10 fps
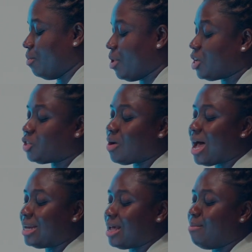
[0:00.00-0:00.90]
We
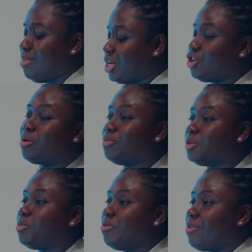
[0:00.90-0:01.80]
also had a medium
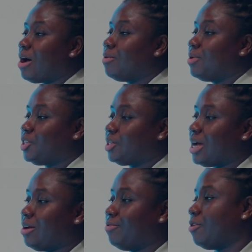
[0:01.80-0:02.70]
risk profile, which
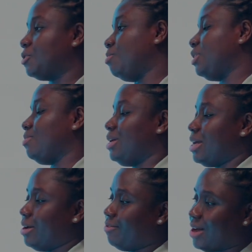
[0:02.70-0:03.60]
kind of falls
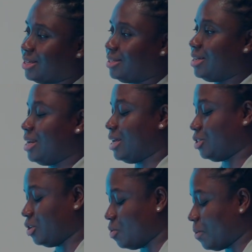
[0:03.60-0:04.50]
between the fast and the
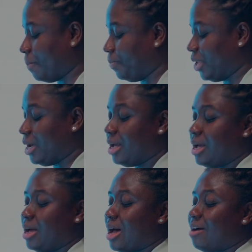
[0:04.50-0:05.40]
slow.
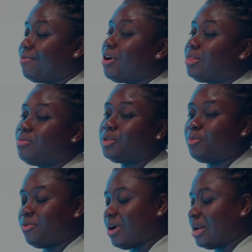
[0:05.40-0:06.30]
Our fourth
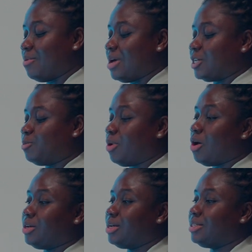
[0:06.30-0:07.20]
risk profile that gets
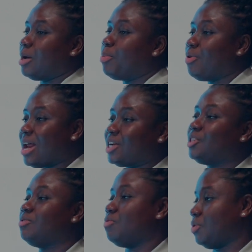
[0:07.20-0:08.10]
explored with the
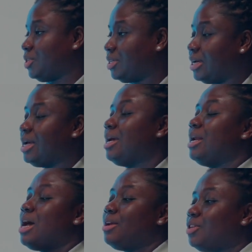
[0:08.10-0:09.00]
production risk.
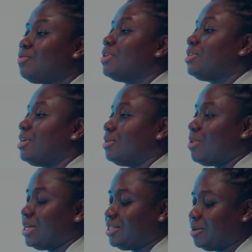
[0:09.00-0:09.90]
Now, this risk is
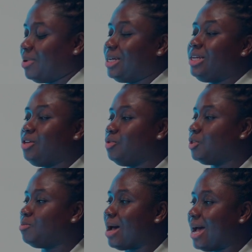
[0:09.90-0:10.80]
what is typically
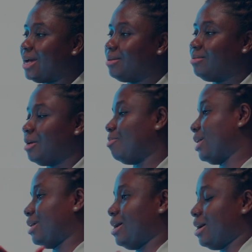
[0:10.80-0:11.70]
used by the
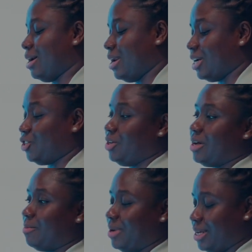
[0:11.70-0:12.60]
big
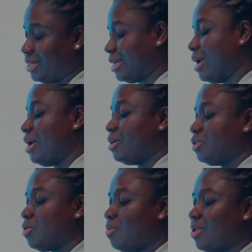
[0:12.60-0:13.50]
industry companies.
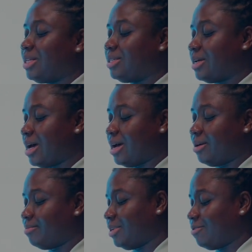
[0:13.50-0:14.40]
So what's
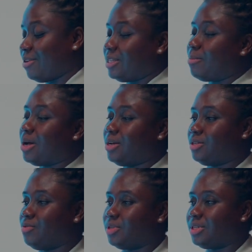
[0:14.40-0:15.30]
the thing about
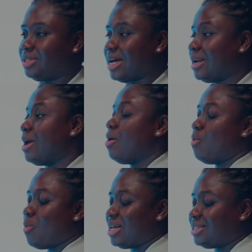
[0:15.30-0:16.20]
this risk is that
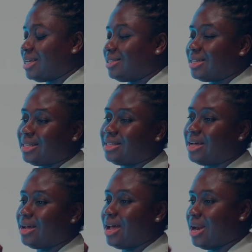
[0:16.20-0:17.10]
once they set
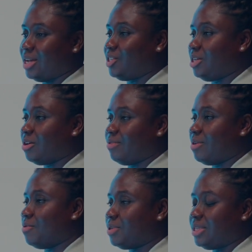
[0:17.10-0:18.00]
the energy of
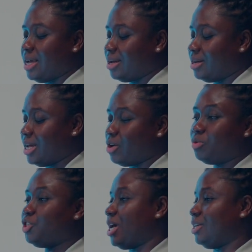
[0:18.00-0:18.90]
their roasting, they
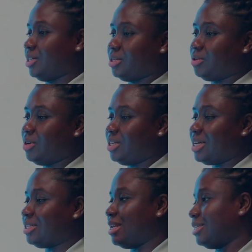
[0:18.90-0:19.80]
don't change it. So they
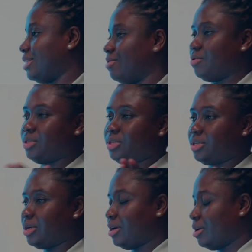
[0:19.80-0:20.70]
just let the
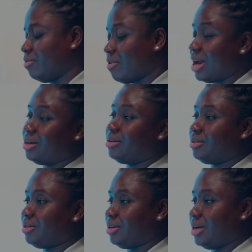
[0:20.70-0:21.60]
risk run,
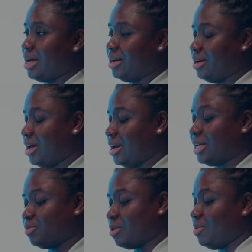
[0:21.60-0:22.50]
and
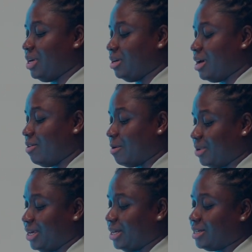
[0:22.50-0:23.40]
that's what we
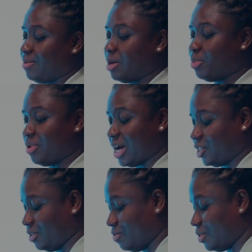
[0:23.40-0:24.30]
replicated with the
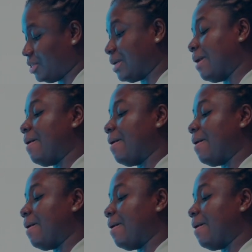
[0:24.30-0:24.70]
production rules.